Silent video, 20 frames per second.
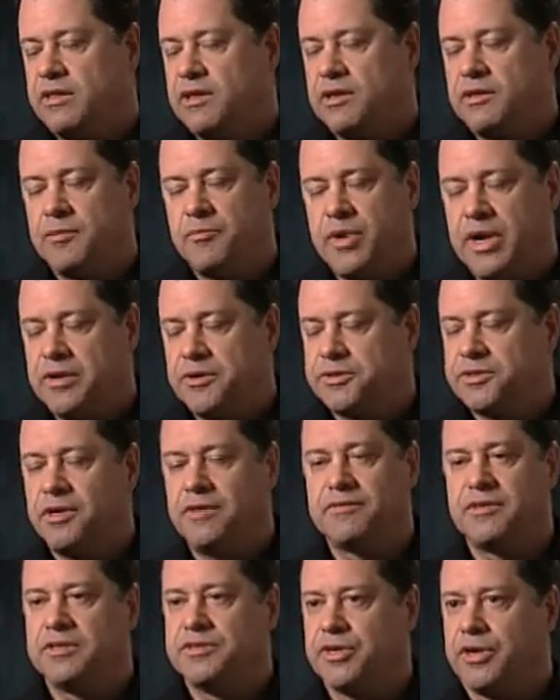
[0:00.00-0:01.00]
I think that
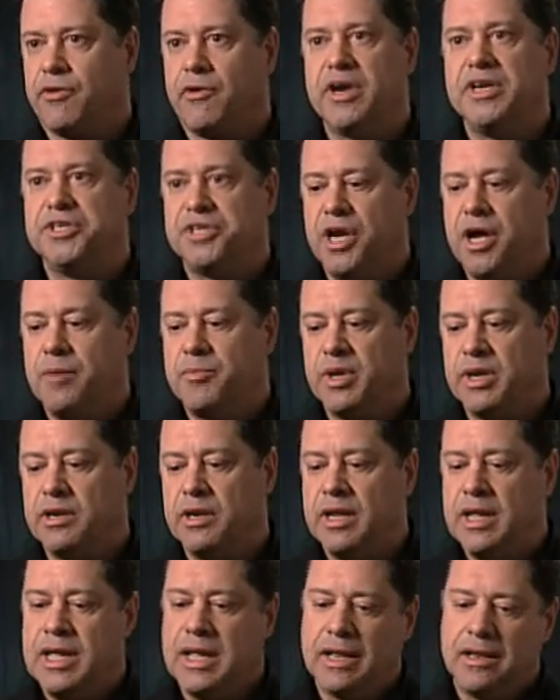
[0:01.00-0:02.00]
Microsoft does a great job
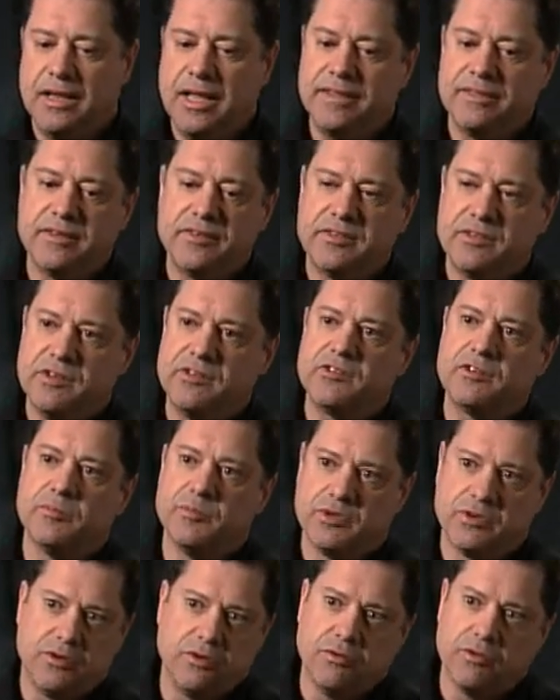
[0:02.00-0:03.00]
in, let the
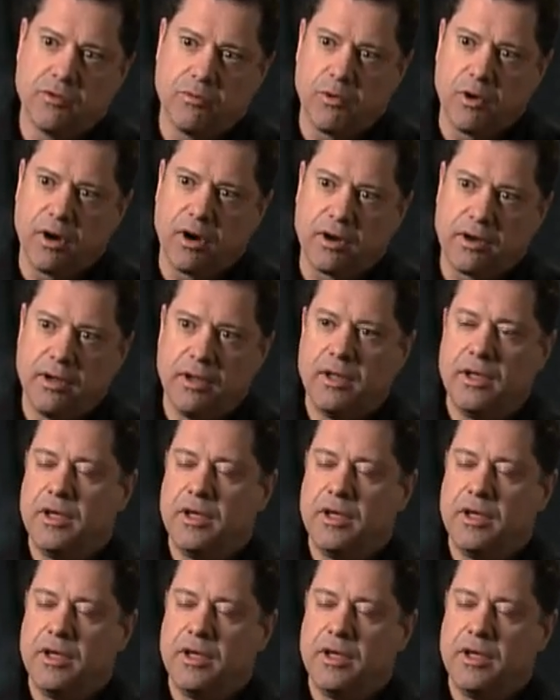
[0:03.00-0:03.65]
systems do the work.